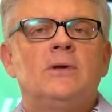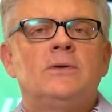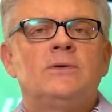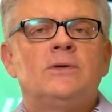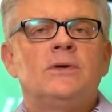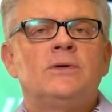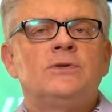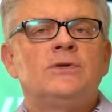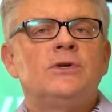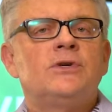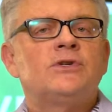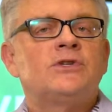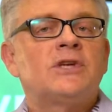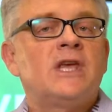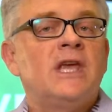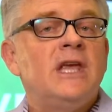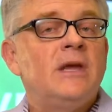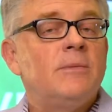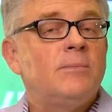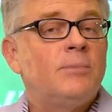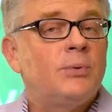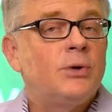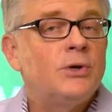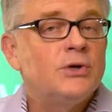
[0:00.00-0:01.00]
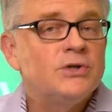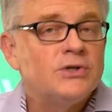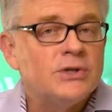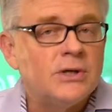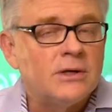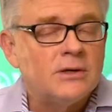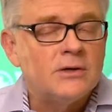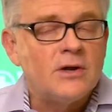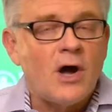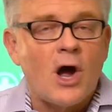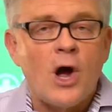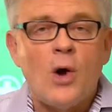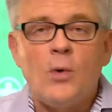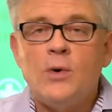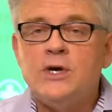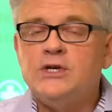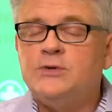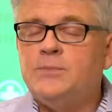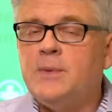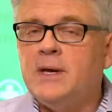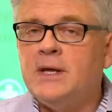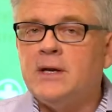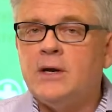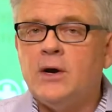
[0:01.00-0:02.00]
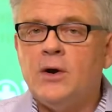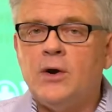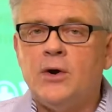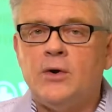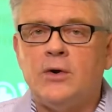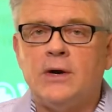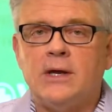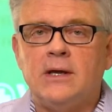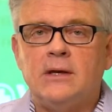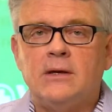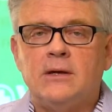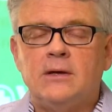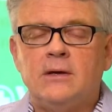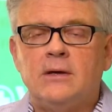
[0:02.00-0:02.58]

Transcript: to just keep pushing, to always be in a hurry.